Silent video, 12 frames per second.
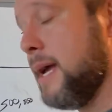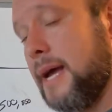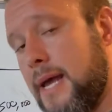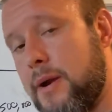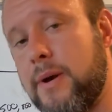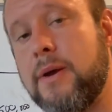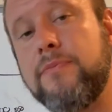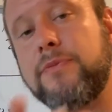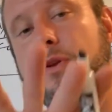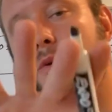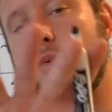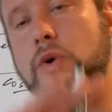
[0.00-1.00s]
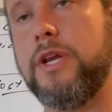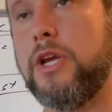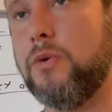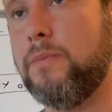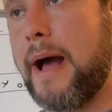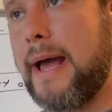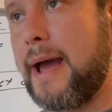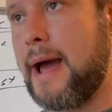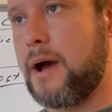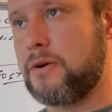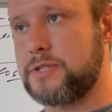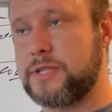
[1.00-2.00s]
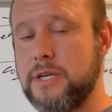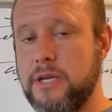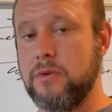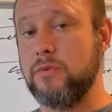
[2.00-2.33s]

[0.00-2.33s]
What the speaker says: Anyway, would you buy a house that you